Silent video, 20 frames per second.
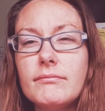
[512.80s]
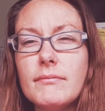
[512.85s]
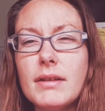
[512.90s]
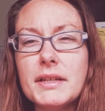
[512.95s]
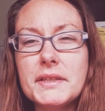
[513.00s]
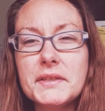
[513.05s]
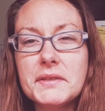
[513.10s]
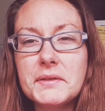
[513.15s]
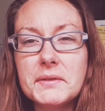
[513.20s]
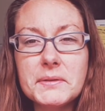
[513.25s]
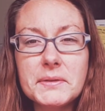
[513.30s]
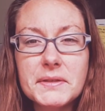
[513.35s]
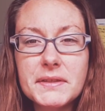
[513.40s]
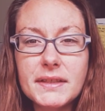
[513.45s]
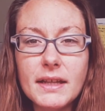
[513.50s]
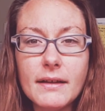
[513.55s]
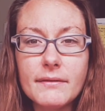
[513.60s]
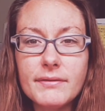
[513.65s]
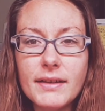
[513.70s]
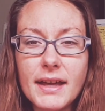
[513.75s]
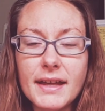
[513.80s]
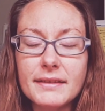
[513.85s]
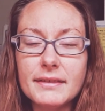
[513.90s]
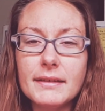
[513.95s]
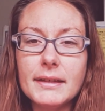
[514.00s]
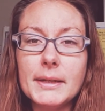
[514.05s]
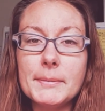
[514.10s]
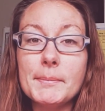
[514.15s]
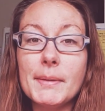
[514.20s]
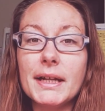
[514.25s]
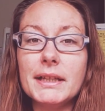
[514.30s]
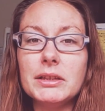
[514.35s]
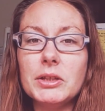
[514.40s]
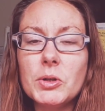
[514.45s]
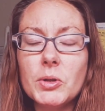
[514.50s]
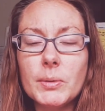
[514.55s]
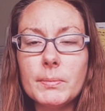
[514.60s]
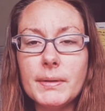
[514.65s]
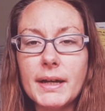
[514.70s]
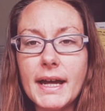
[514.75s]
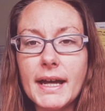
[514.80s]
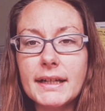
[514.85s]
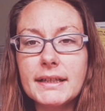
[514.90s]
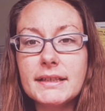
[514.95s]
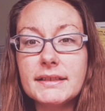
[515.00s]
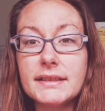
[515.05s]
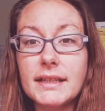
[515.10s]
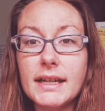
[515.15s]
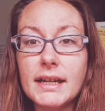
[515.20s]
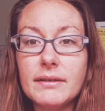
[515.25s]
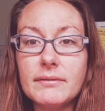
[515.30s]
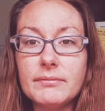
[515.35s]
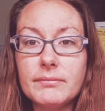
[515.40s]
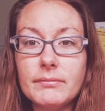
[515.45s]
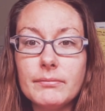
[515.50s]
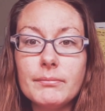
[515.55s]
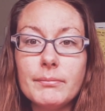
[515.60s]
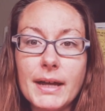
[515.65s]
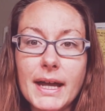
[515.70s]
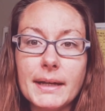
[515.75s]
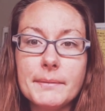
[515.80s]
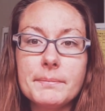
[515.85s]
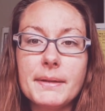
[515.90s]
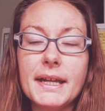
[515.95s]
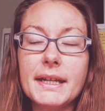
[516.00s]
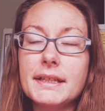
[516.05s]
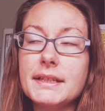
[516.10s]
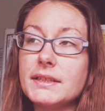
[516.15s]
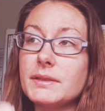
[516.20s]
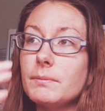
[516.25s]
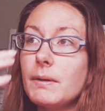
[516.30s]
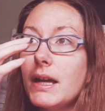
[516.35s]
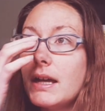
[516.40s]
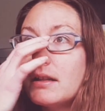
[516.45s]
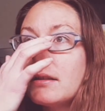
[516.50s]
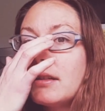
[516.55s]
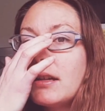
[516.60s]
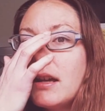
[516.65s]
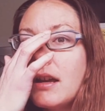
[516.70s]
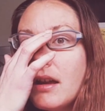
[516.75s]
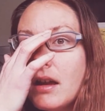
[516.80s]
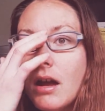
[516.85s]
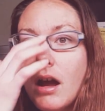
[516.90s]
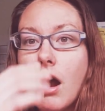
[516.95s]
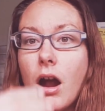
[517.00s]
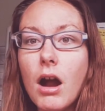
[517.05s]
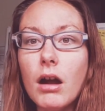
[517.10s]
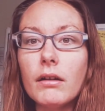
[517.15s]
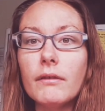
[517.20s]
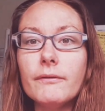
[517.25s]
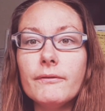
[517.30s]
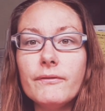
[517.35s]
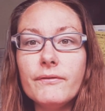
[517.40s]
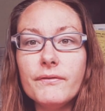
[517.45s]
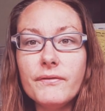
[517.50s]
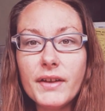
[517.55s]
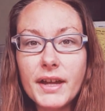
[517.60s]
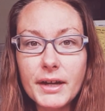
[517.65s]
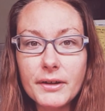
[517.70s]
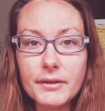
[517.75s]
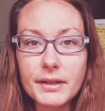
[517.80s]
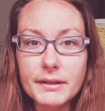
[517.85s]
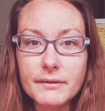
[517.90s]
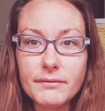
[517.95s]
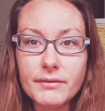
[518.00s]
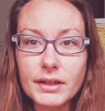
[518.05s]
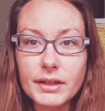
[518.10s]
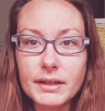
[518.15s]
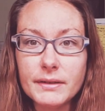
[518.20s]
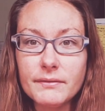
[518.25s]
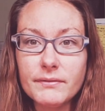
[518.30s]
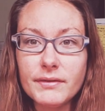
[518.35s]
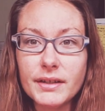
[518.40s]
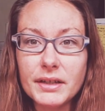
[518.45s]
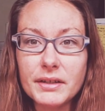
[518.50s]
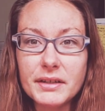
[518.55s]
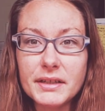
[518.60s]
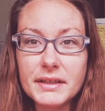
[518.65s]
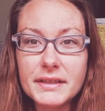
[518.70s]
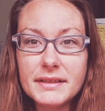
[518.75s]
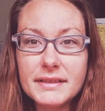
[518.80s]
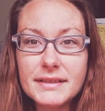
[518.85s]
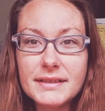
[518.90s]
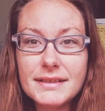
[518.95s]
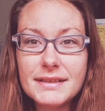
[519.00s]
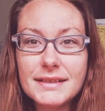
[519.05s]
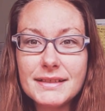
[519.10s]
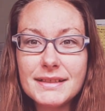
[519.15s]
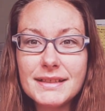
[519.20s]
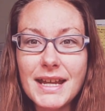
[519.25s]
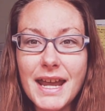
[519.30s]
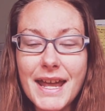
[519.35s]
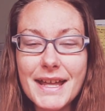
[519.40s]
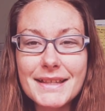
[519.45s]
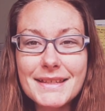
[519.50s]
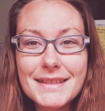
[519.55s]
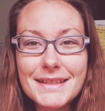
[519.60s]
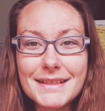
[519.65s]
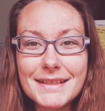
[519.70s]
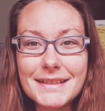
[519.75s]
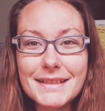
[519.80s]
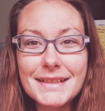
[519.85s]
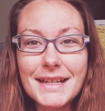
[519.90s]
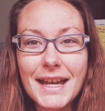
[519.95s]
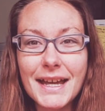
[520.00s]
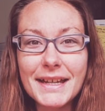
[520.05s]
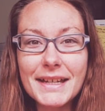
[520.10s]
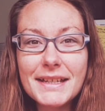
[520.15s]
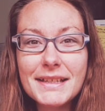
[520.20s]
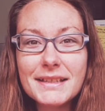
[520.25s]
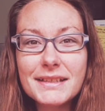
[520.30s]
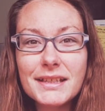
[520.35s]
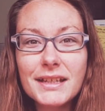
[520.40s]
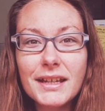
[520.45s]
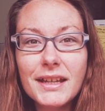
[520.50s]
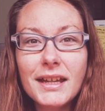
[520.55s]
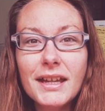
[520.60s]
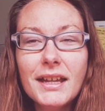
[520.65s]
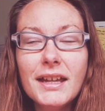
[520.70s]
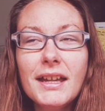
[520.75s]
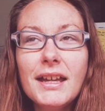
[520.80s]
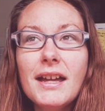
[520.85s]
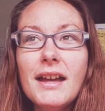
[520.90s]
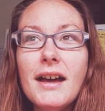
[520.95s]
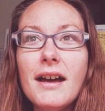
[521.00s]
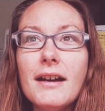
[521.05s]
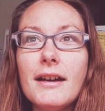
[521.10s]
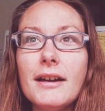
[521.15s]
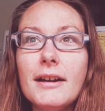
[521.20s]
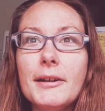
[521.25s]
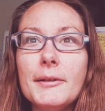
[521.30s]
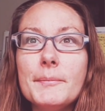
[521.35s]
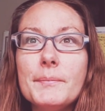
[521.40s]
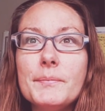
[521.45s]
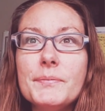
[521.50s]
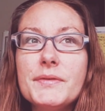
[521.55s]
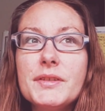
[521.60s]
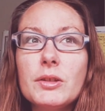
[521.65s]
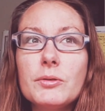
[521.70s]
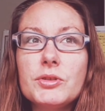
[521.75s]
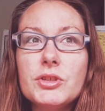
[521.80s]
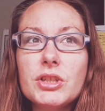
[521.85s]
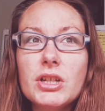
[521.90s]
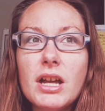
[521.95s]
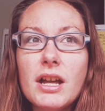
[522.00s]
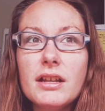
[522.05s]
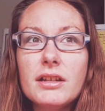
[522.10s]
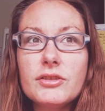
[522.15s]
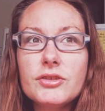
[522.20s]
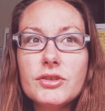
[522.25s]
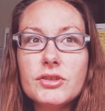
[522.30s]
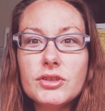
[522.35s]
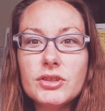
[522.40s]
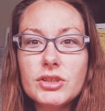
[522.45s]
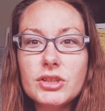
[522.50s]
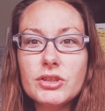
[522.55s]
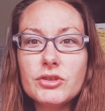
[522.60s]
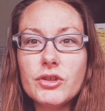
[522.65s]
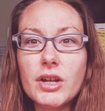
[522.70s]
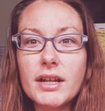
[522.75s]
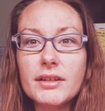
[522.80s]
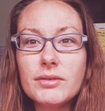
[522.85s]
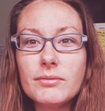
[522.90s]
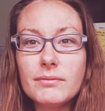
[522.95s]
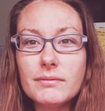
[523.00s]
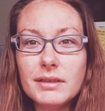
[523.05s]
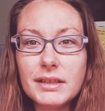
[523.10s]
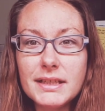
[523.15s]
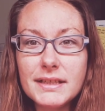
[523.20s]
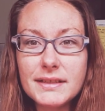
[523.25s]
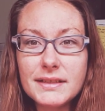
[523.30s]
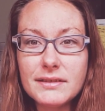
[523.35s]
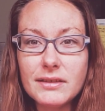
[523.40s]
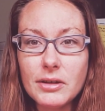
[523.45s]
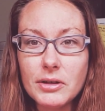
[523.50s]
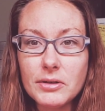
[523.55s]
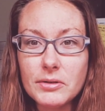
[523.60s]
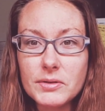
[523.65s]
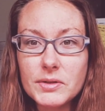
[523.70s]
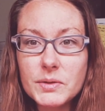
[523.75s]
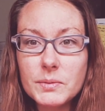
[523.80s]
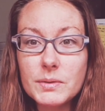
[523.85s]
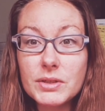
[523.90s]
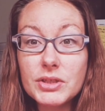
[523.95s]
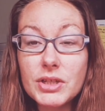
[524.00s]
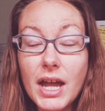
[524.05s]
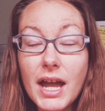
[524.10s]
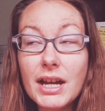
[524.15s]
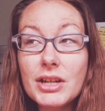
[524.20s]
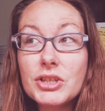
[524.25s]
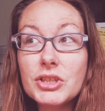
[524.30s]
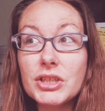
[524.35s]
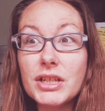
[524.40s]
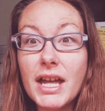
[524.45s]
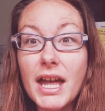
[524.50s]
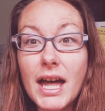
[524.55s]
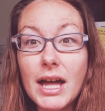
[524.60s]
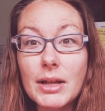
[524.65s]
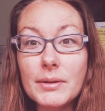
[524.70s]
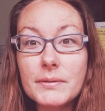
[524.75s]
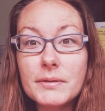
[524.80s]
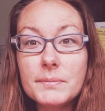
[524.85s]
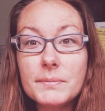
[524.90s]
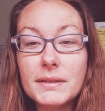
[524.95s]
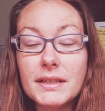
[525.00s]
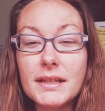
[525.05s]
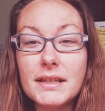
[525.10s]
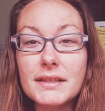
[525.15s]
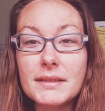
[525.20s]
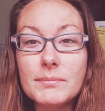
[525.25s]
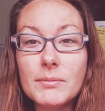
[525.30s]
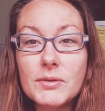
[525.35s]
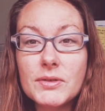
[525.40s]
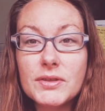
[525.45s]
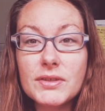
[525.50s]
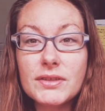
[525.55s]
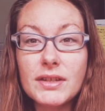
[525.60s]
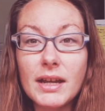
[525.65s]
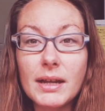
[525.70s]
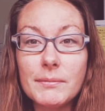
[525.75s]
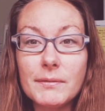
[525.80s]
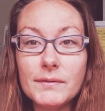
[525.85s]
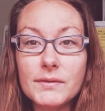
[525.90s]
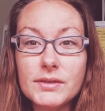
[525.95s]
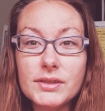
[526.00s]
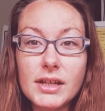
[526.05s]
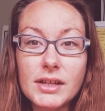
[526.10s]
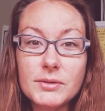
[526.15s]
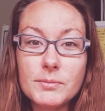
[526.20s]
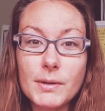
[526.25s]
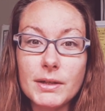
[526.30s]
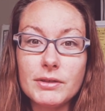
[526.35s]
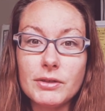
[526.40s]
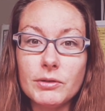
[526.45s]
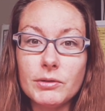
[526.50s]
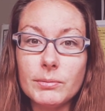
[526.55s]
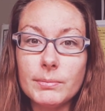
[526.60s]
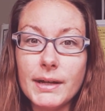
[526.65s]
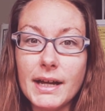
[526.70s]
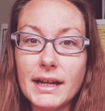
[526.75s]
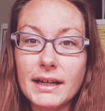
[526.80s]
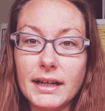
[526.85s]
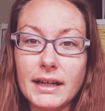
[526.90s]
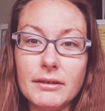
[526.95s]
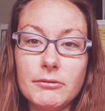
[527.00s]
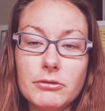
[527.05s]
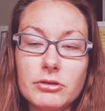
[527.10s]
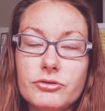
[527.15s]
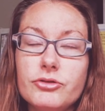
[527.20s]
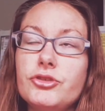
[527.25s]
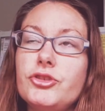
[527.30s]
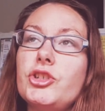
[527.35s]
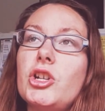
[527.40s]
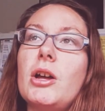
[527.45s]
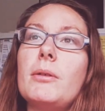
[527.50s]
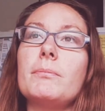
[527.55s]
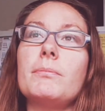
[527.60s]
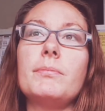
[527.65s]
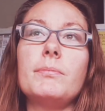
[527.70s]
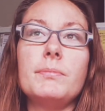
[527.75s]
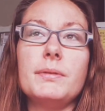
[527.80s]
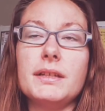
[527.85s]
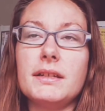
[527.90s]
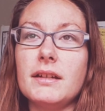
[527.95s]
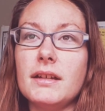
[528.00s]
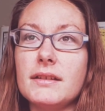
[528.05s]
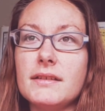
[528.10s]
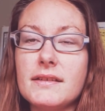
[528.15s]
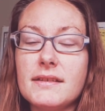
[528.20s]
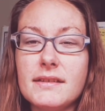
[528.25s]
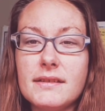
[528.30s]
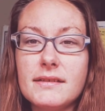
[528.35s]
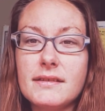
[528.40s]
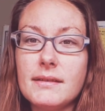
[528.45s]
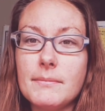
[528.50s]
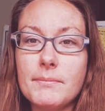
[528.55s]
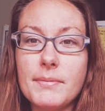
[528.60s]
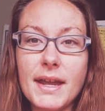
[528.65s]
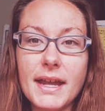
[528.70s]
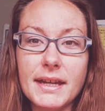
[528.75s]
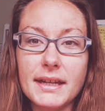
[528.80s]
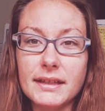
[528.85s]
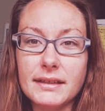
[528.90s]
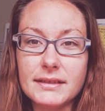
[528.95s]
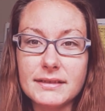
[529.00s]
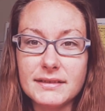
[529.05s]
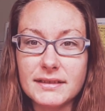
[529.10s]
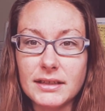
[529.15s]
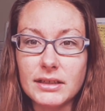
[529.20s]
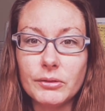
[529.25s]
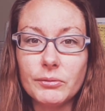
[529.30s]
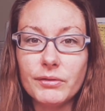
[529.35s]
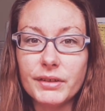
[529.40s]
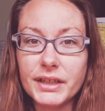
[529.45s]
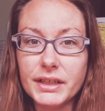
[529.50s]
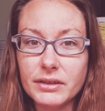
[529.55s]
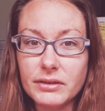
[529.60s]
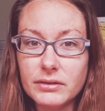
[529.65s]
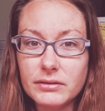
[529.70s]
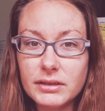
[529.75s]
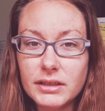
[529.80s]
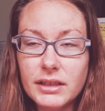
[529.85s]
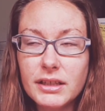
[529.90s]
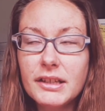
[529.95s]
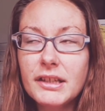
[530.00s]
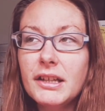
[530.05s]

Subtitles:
muscle stuff in my lower back, because I have back pain as well, are very tense and tight. So she tried to release those, which actually helped, because most of the time if you touch my lower back I will jump because the pain is unreal.